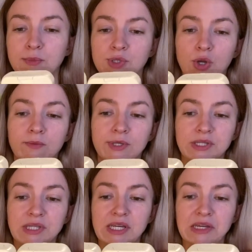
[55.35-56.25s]
So
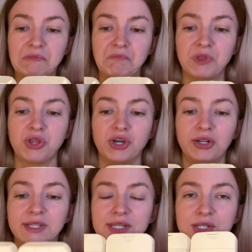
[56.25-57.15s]
obviously the
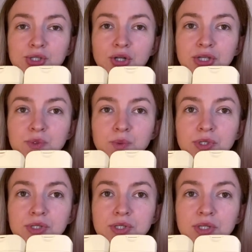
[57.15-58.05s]
$36
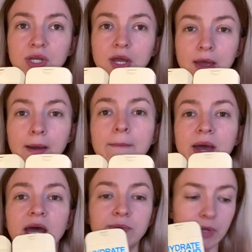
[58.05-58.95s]
was a
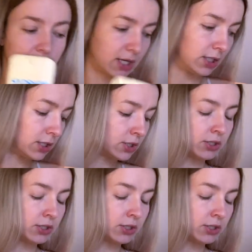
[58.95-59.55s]
mad bargain.